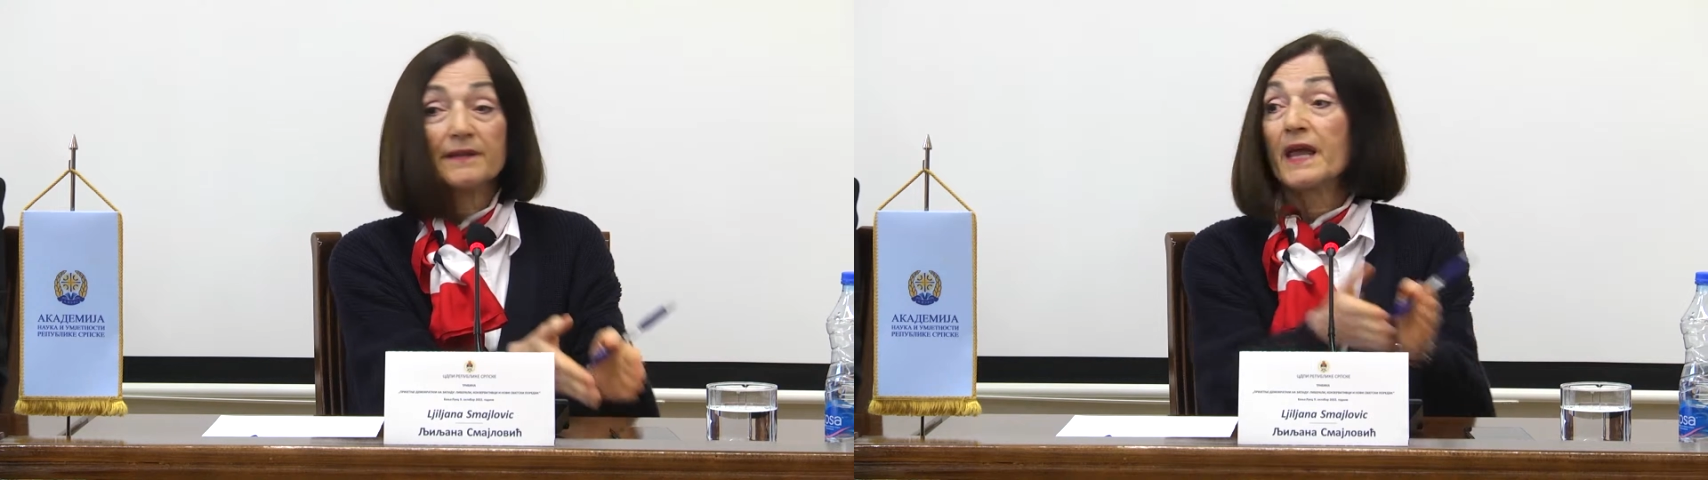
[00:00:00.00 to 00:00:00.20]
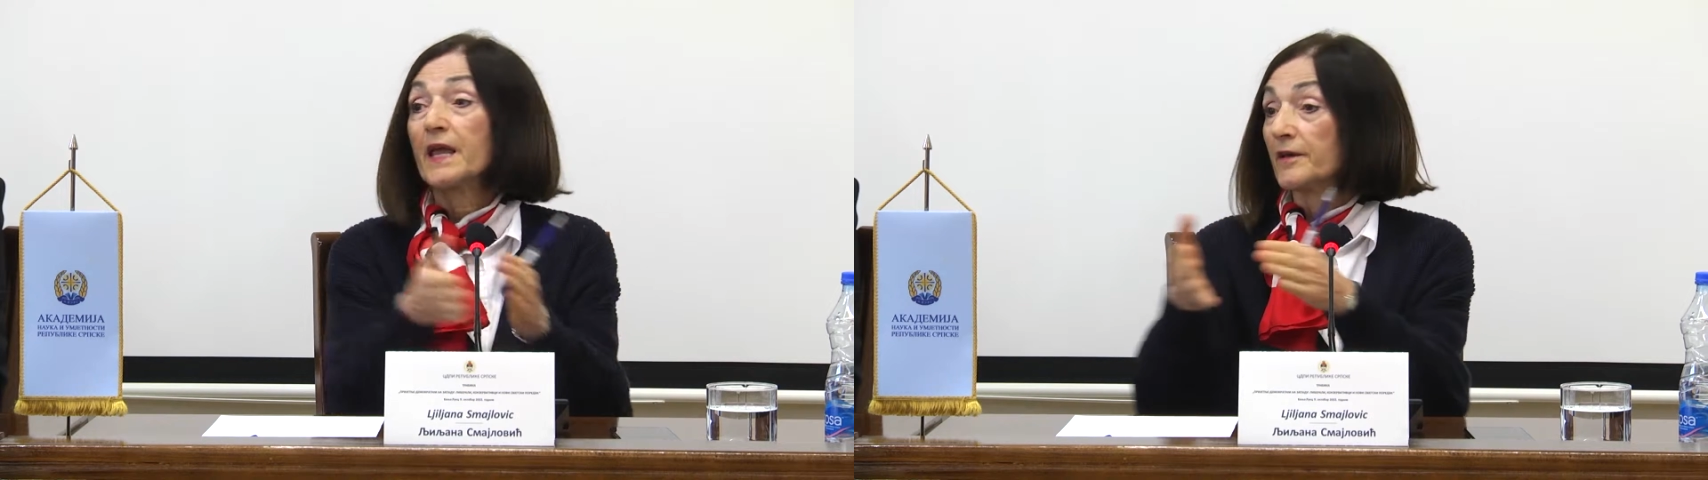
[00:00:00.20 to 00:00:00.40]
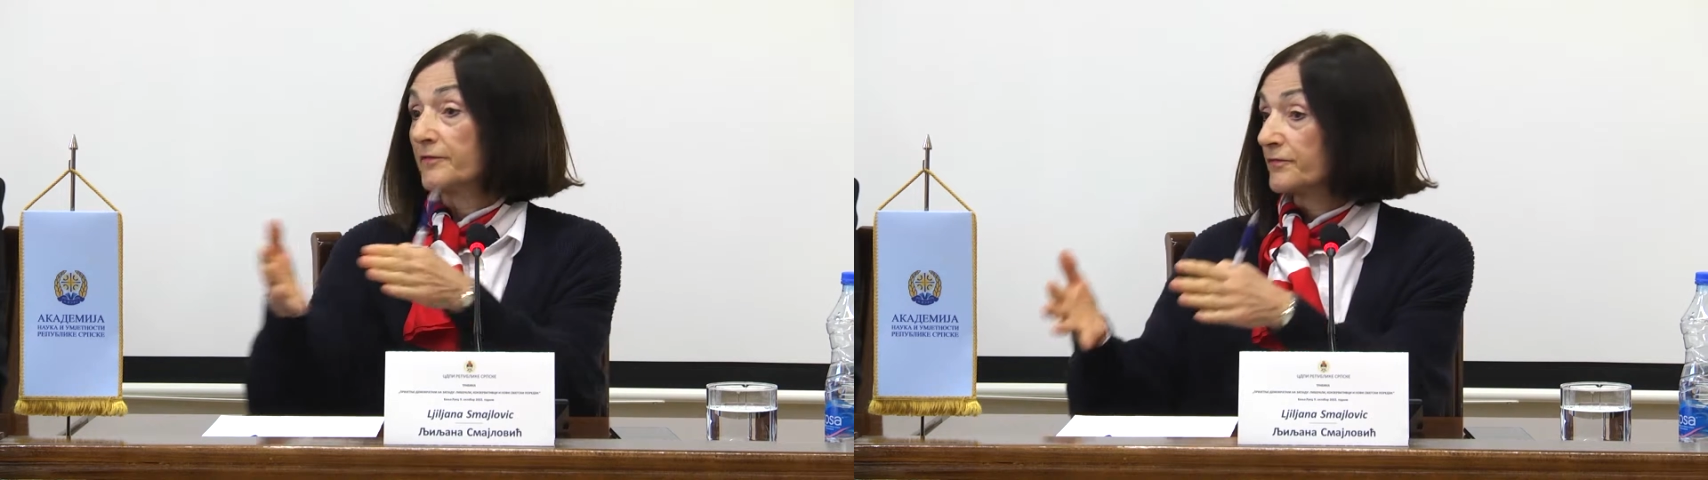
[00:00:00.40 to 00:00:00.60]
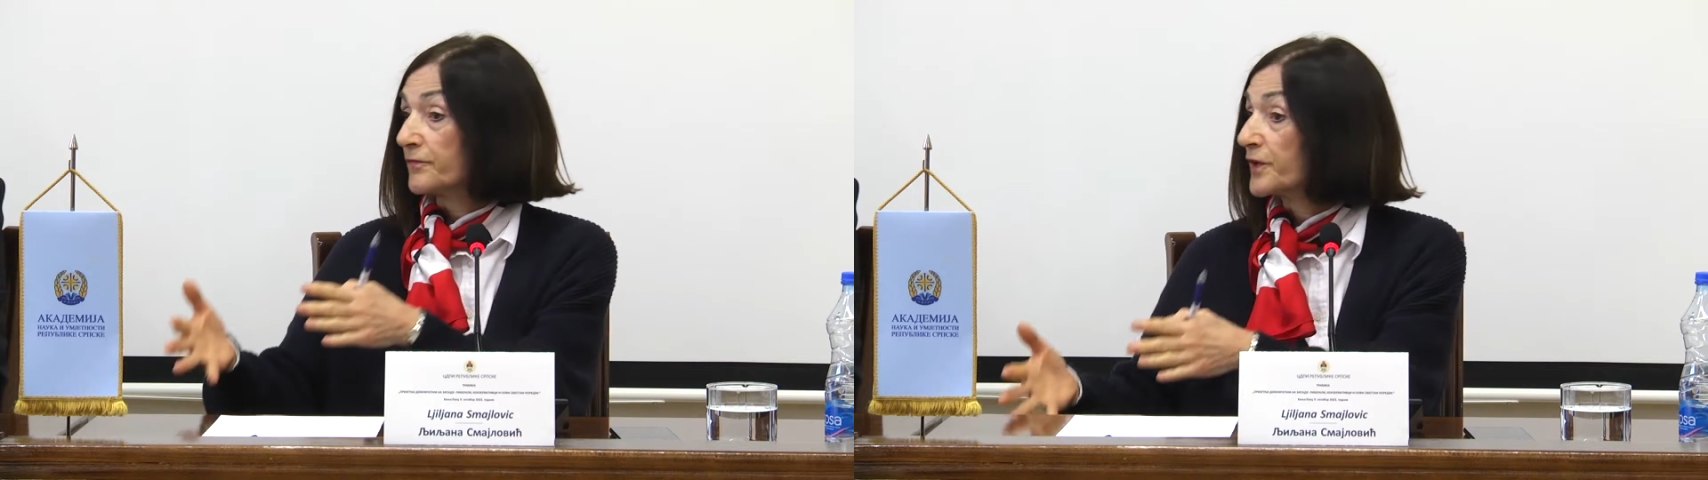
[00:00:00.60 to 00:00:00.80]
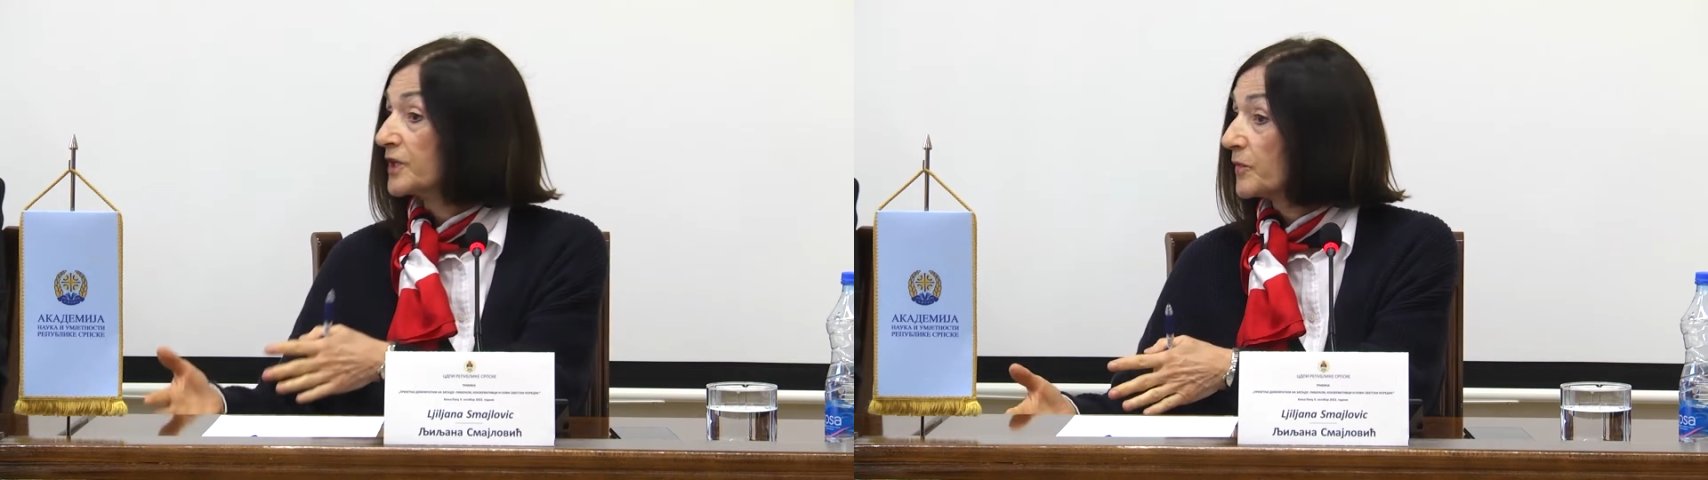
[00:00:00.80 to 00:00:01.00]
They have
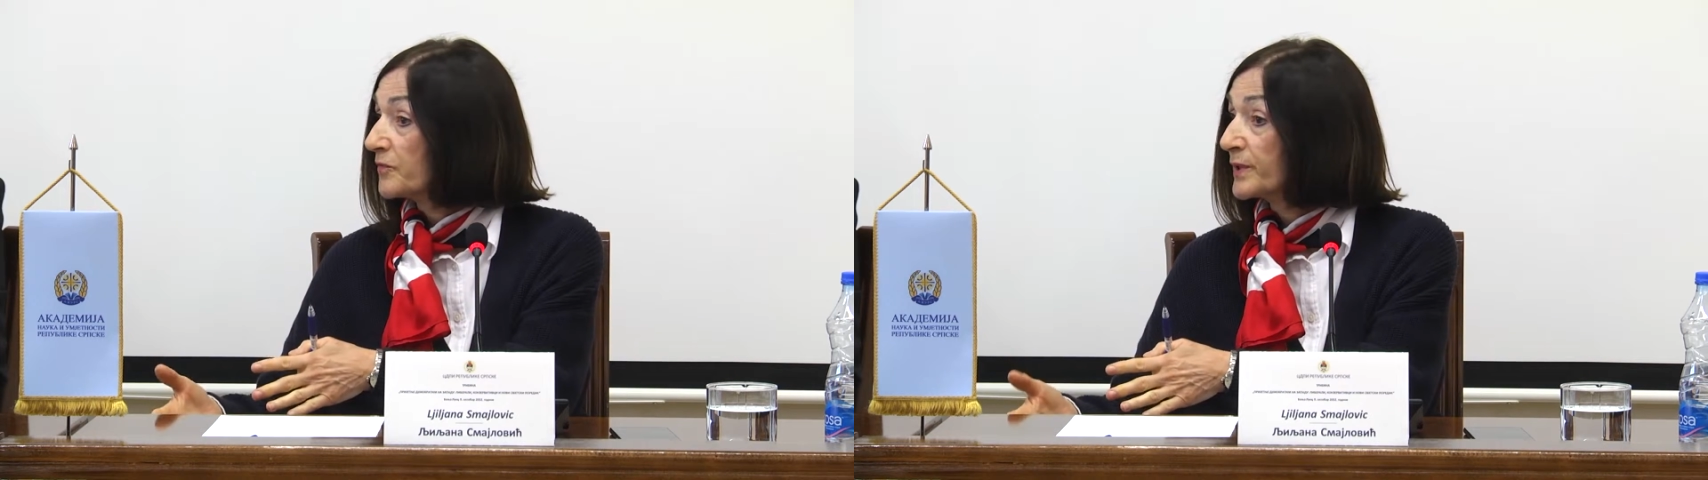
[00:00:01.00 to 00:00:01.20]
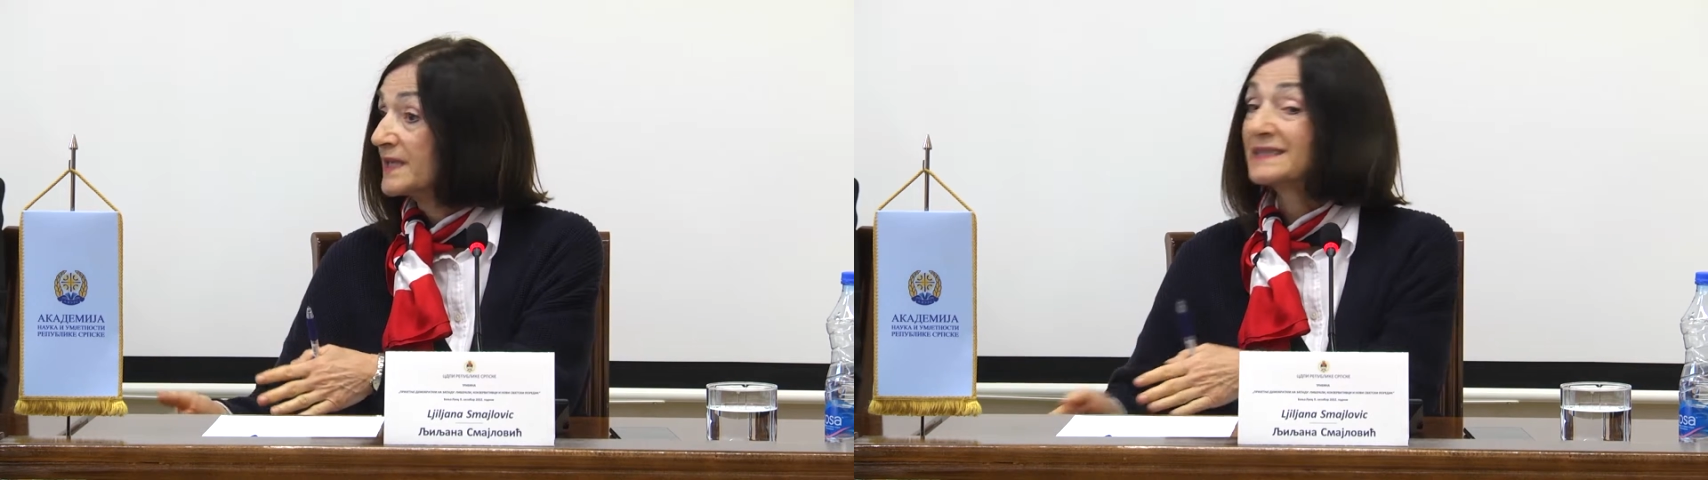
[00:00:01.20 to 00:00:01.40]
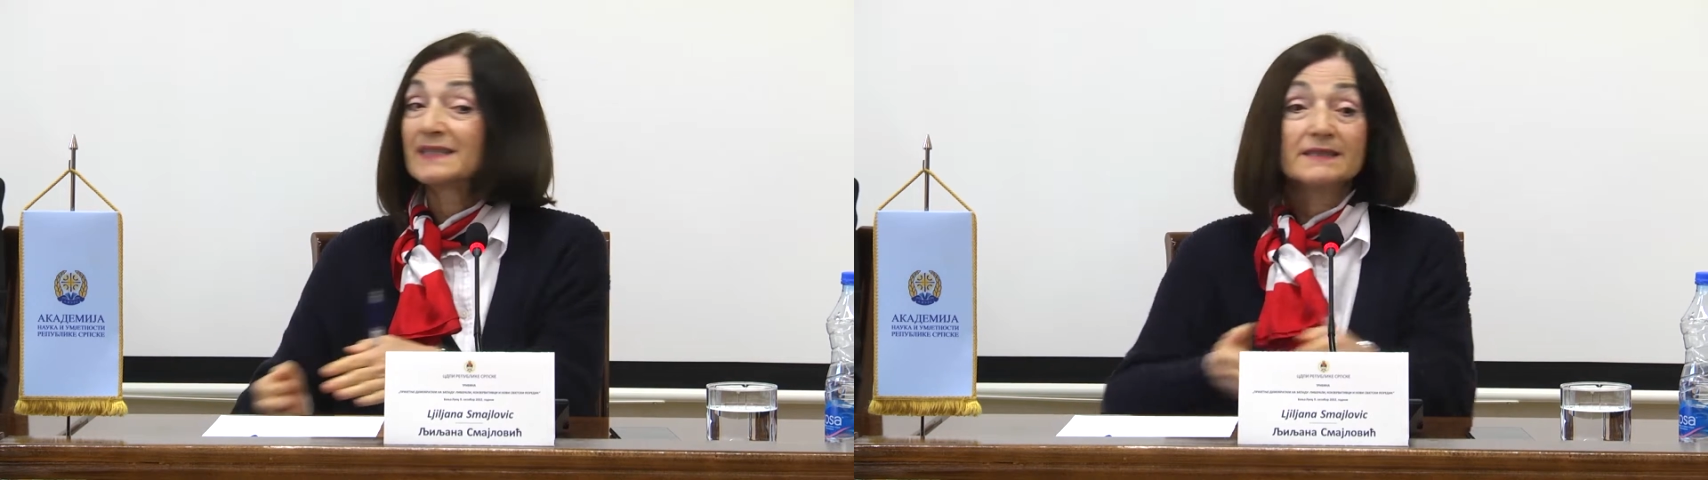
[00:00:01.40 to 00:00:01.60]
freedom of press.